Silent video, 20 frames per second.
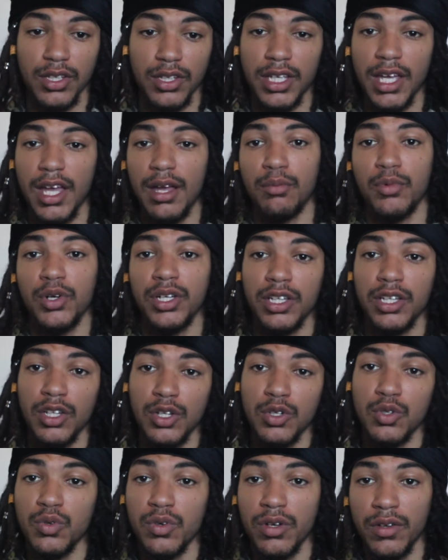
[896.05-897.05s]
You can't bring in the
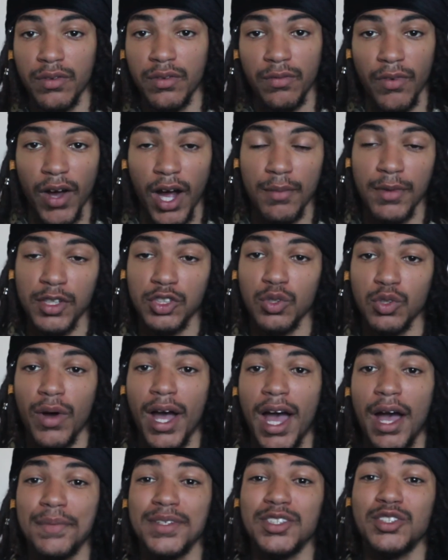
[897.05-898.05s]
new environment. So what
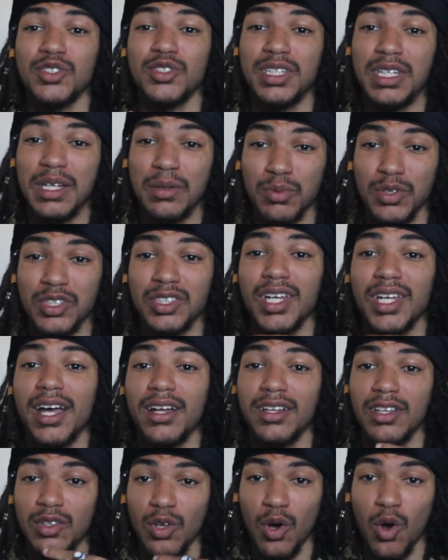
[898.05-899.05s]
happens is you keep
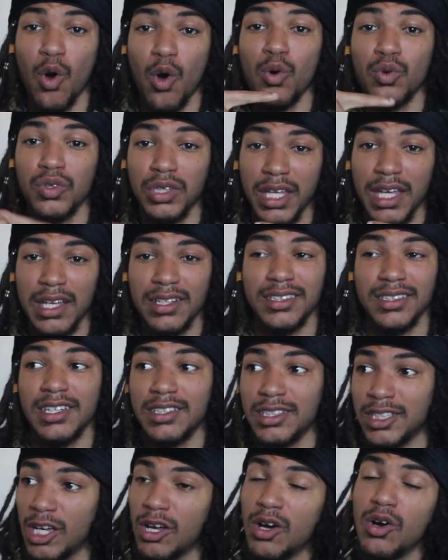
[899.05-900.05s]
recycling the old things
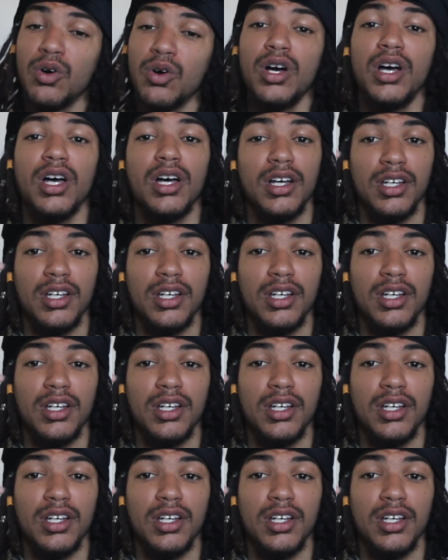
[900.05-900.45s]
until